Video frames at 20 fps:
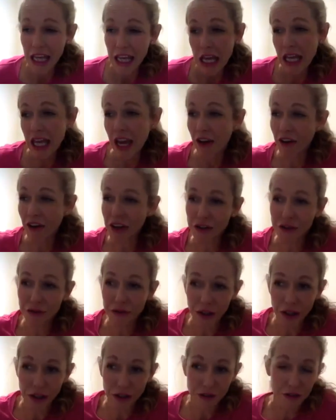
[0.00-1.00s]
garage
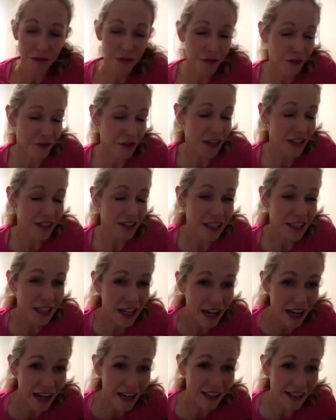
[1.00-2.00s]
full of fancy
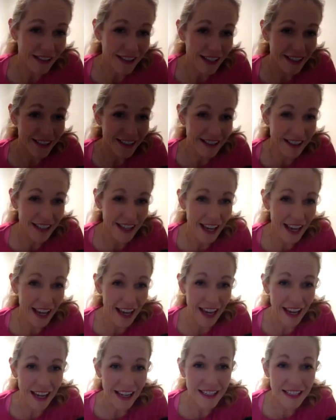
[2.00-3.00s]
cars as their
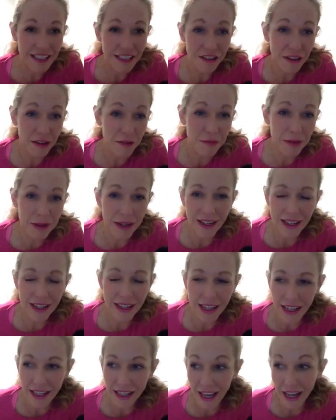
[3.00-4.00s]
ad.
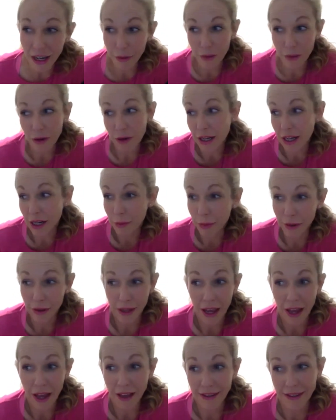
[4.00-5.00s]
Completely like, where are you going to put the
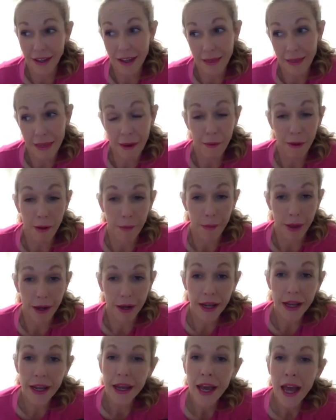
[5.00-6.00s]
car seat in that one,
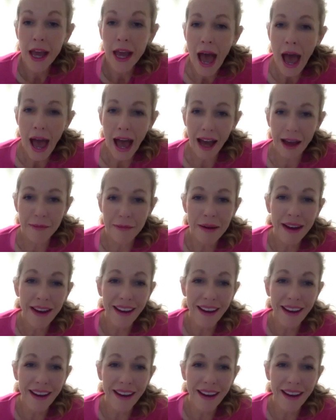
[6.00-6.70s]
buddy? Um,